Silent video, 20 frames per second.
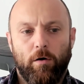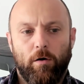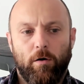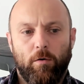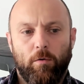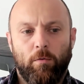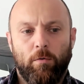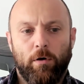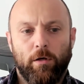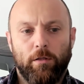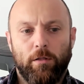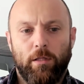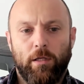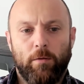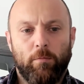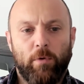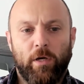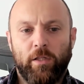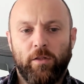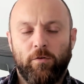what they
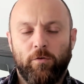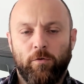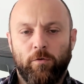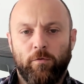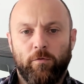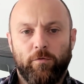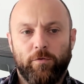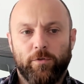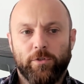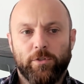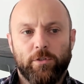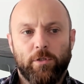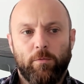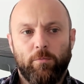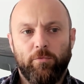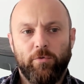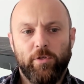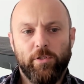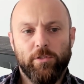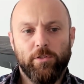went through. For
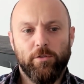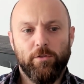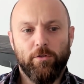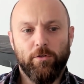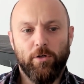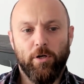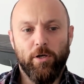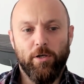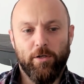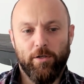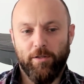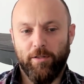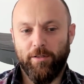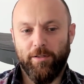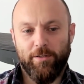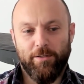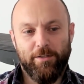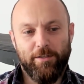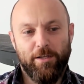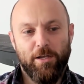some reason,
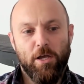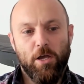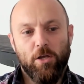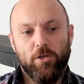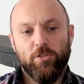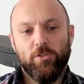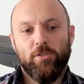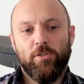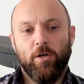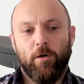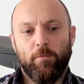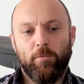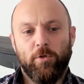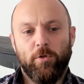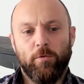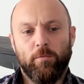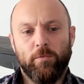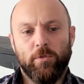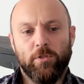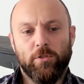some
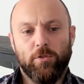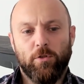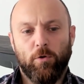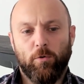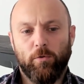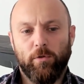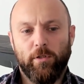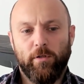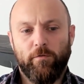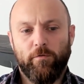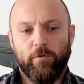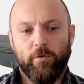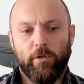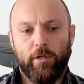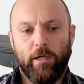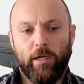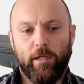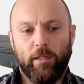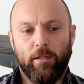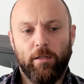humans totally
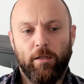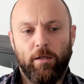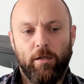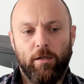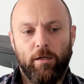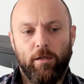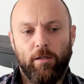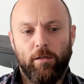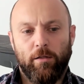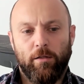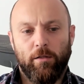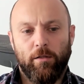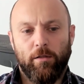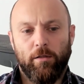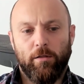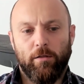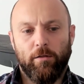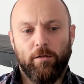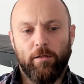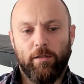forget
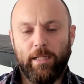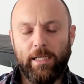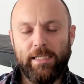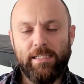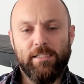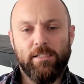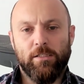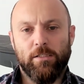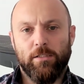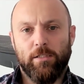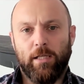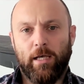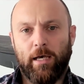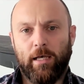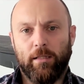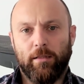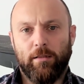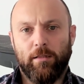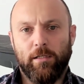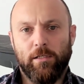the lessons
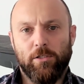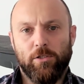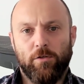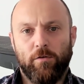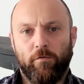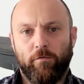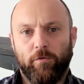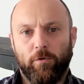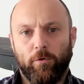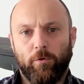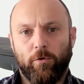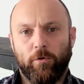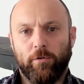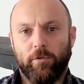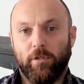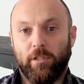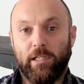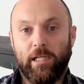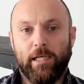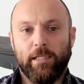that they should have learned
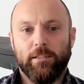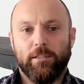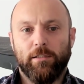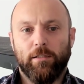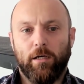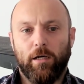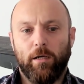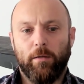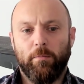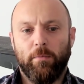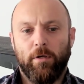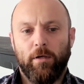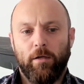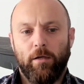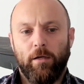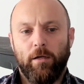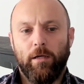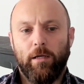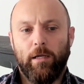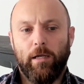the last time,
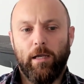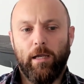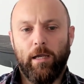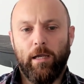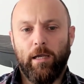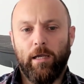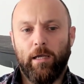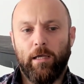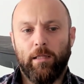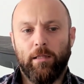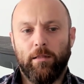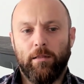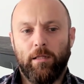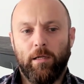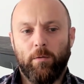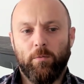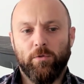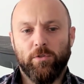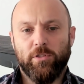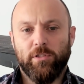and
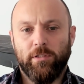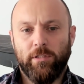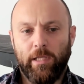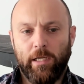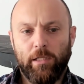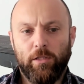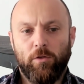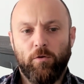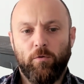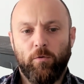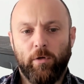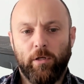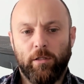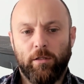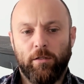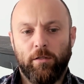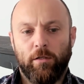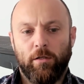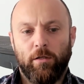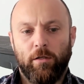they will stick to it